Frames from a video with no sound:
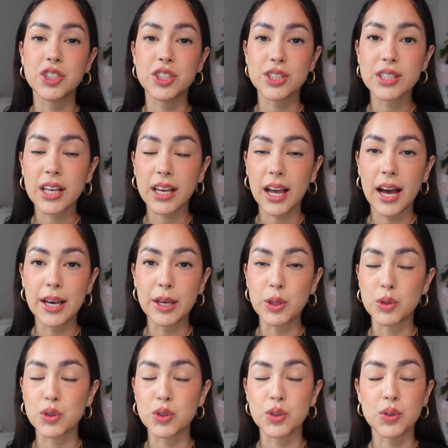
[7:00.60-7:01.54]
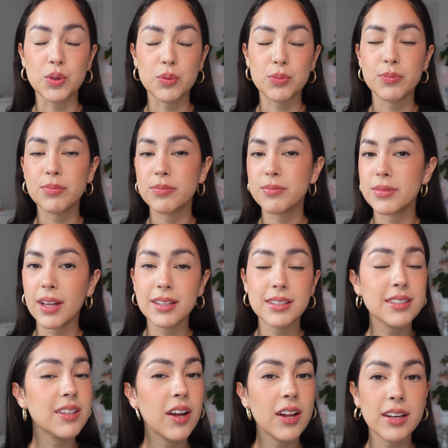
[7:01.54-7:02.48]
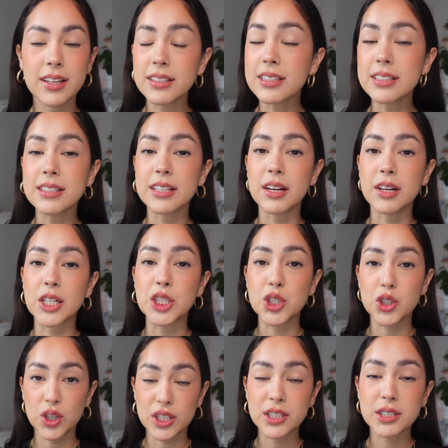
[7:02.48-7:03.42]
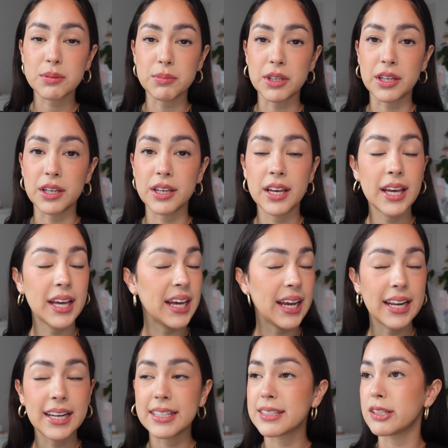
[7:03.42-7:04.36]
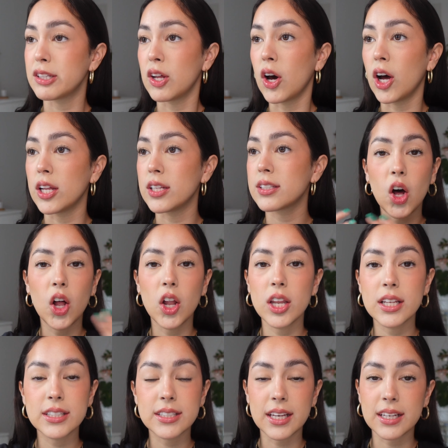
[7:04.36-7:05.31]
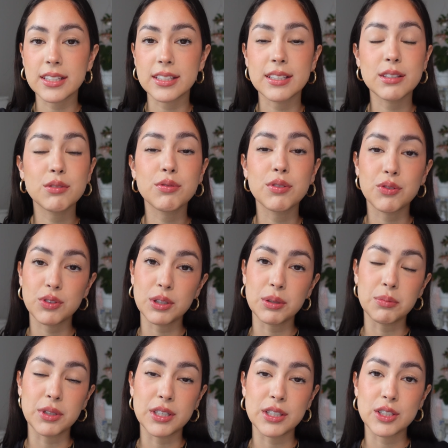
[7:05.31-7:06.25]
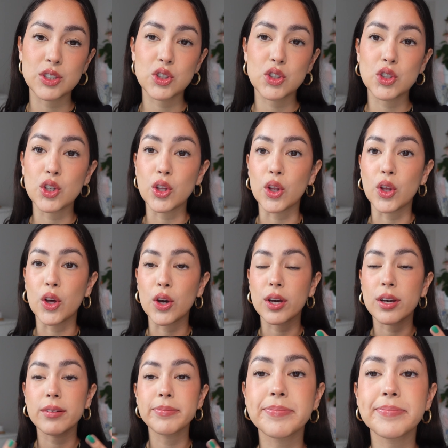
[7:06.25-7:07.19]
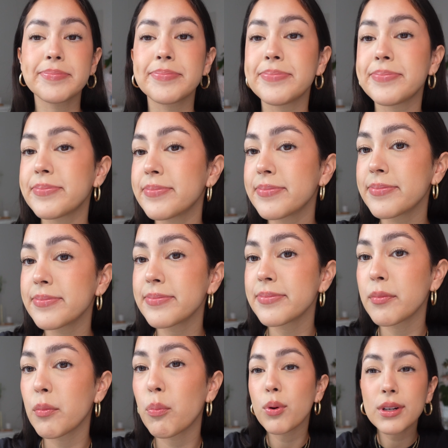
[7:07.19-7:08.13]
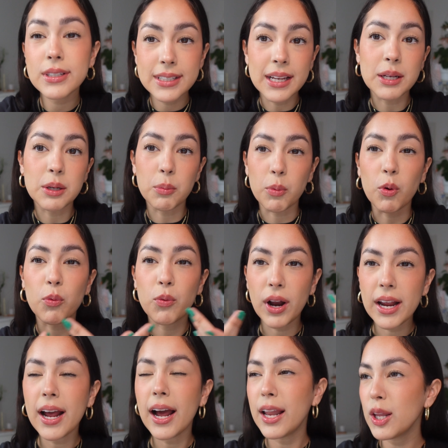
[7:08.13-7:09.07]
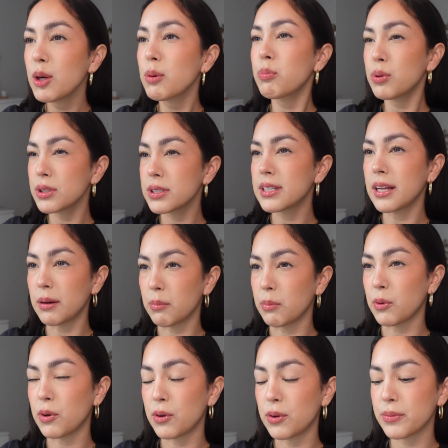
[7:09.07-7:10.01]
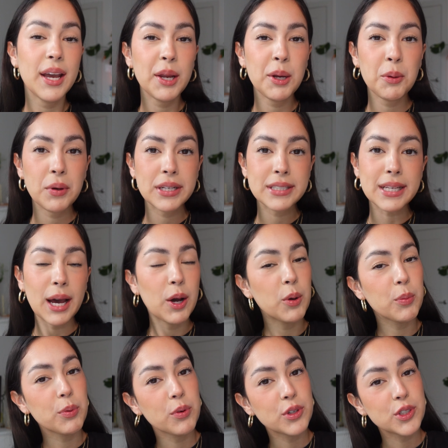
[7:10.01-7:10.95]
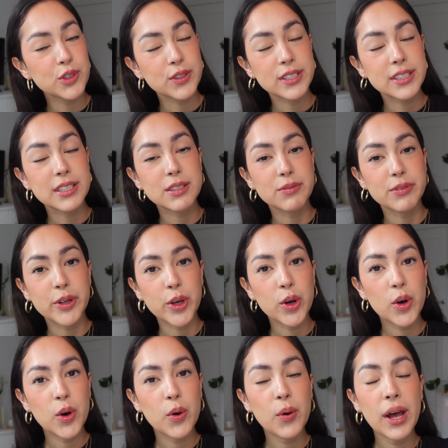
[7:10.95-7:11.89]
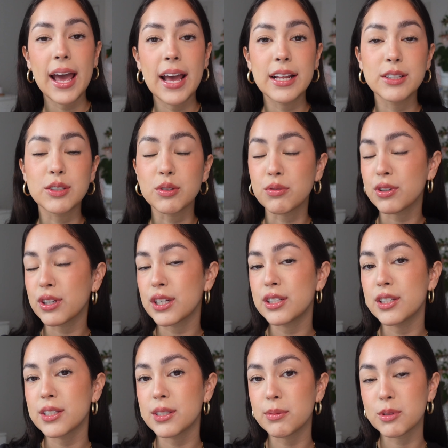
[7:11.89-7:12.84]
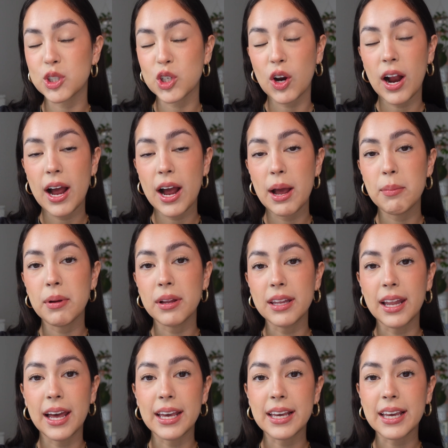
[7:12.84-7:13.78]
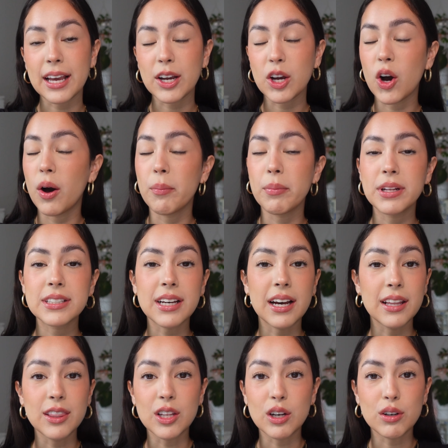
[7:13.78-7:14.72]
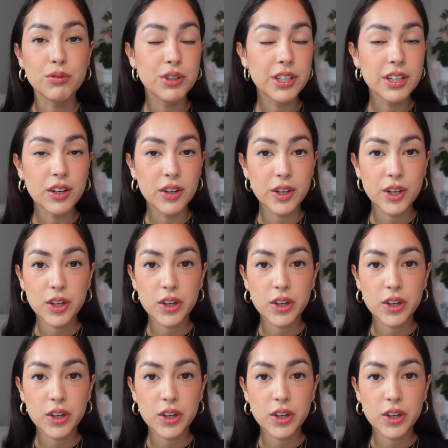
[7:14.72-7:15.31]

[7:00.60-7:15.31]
just like I used to, that's not necessary. Trust me, it is not. All it takes is 15 minutes to look presentable, right? I look presentable. Anyways, I hope you enjoyed this video, and don't forget to subscribe, like, and comment. I love reading all your